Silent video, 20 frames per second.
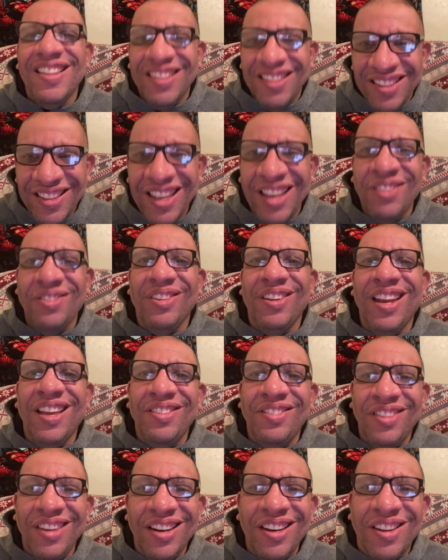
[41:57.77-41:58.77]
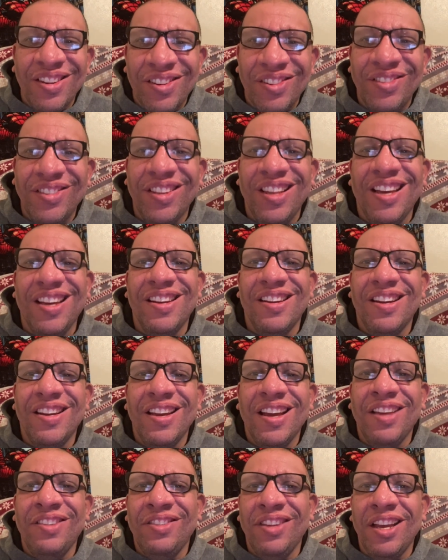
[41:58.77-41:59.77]
that's what I said, Kosla.
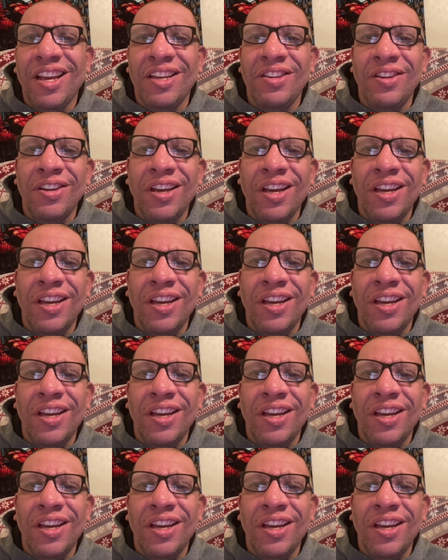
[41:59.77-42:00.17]
I said, are you